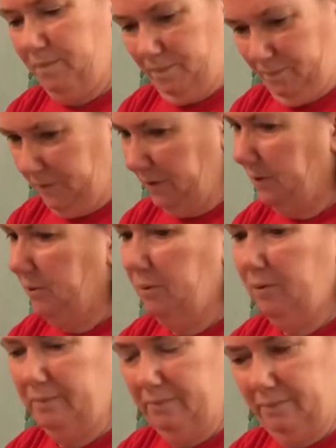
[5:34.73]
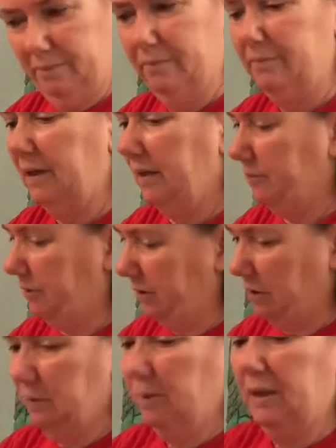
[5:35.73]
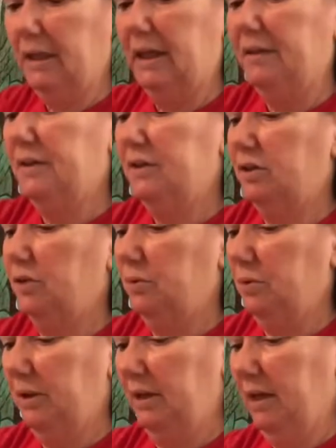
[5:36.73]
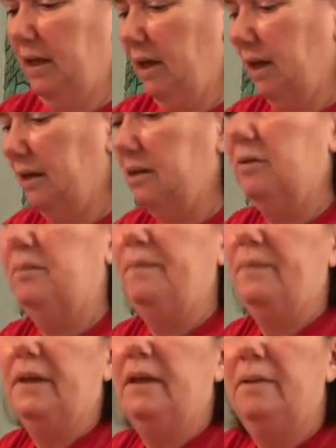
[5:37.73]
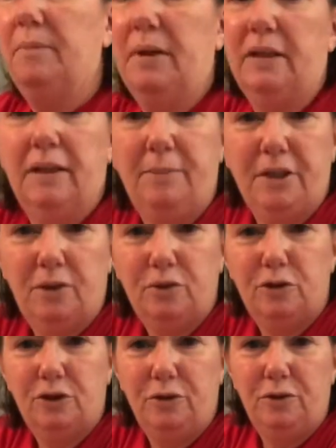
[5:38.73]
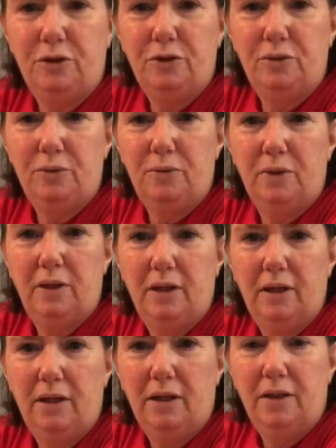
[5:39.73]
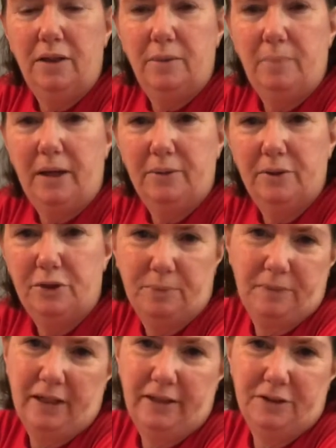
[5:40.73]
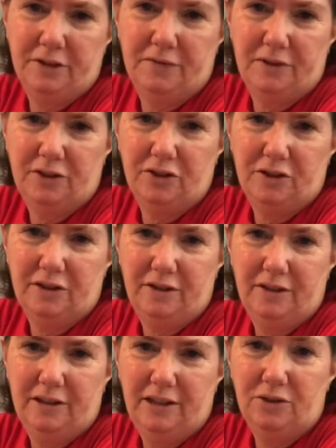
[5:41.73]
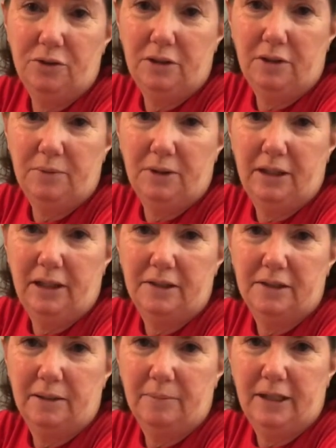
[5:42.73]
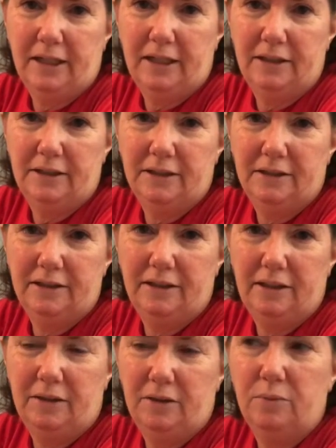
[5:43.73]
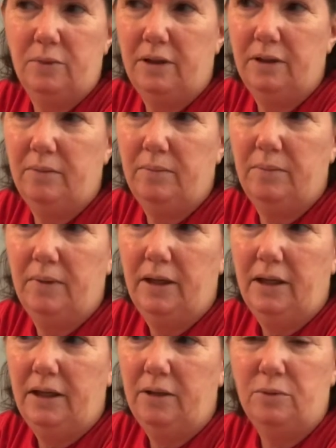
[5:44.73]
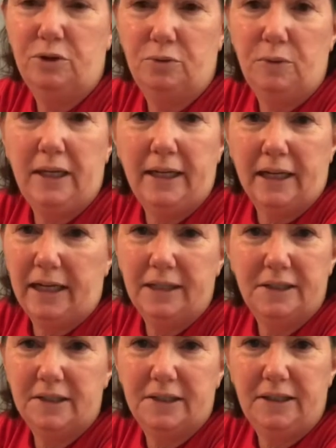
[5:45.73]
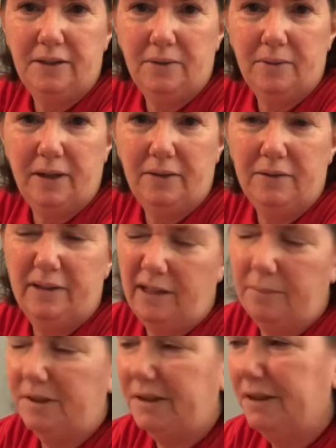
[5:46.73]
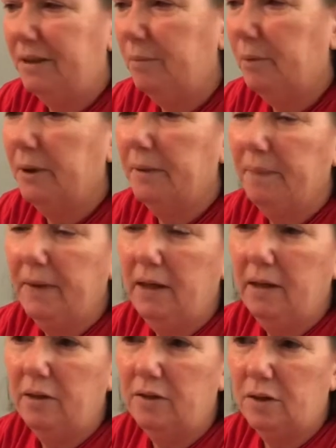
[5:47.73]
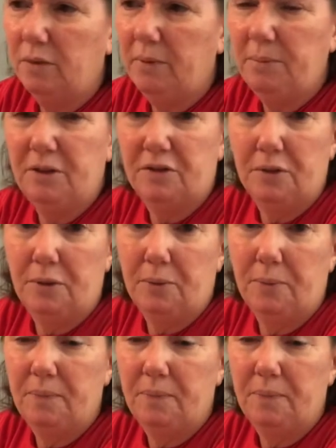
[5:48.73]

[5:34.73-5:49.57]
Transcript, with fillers: Very cool. I will start working on this soon. Um, but let me go show you the pirate ship that I just finished it turned out really nice, and I'm glad I did it. And it, um, it was unique. I hadn't seen it around. Now I'm seeing it more, so maybe it's new.